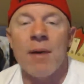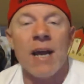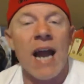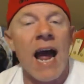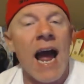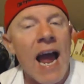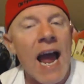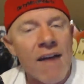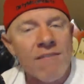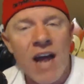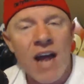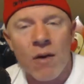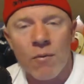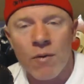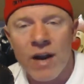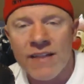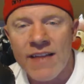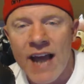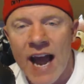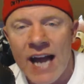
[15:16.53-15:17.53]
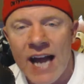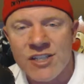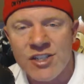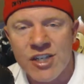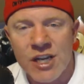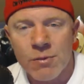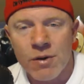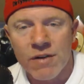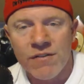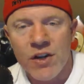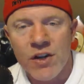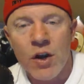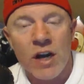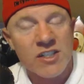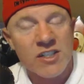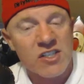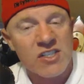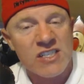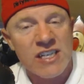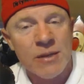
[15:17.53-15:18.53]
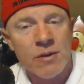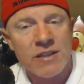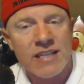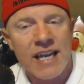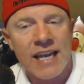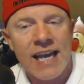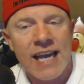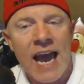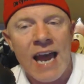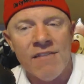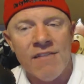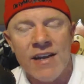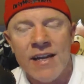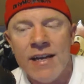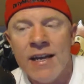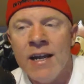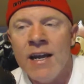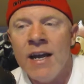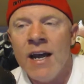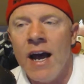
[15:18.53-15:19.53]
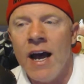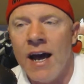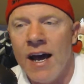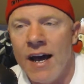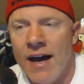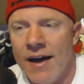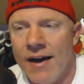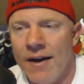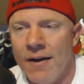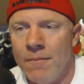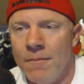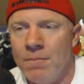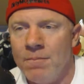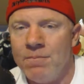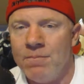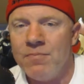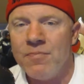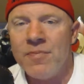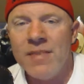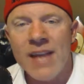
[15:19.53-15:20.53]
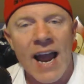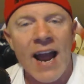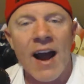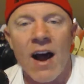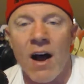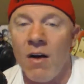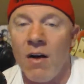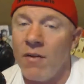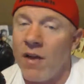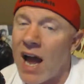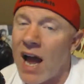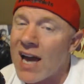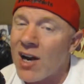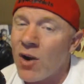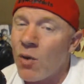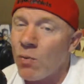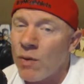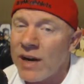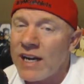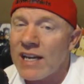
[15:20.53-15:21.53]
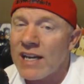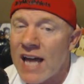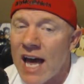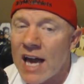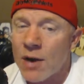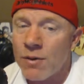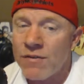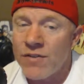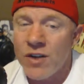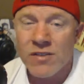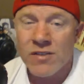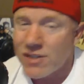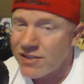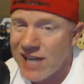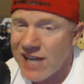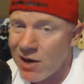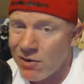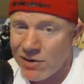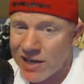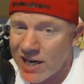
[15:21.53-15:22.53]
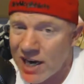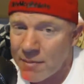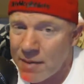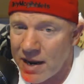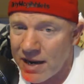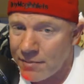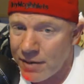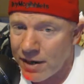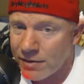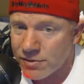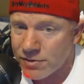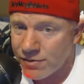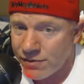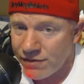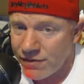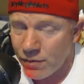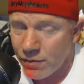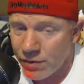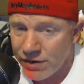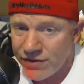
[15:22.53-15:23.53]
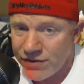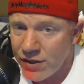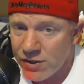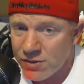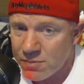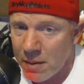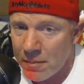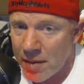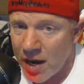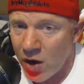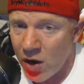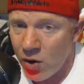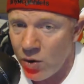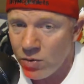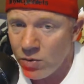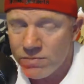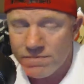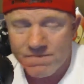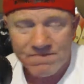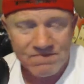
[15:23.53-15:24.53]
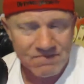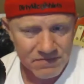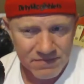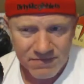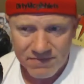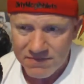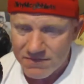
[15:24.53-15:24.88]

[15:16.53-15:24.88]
But I have not read the IGN review. I just seen what they gave it. Now, I don't read a lot of reviews because I don't care about anybody's reviews but my own.